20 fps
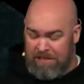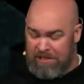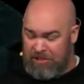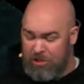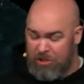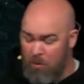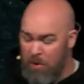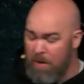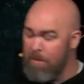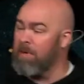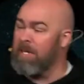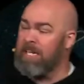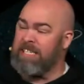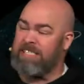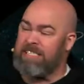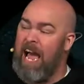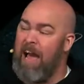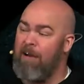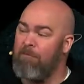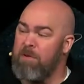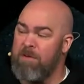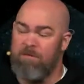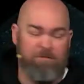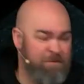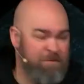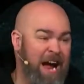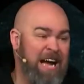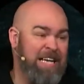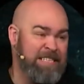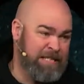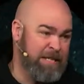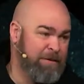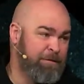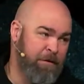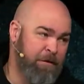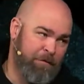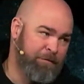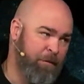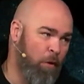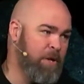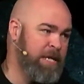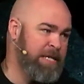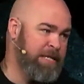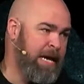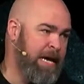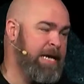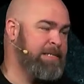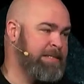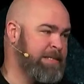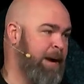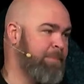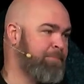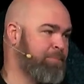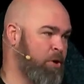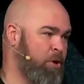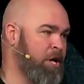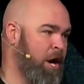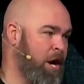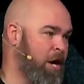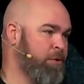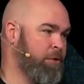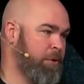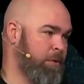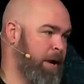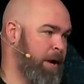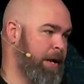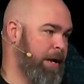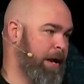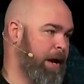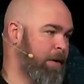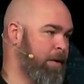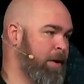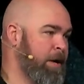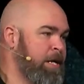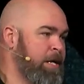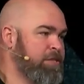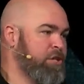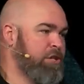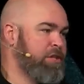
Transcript: to do it because I've been fasting for 40 days and I'm pretty hungry right now. So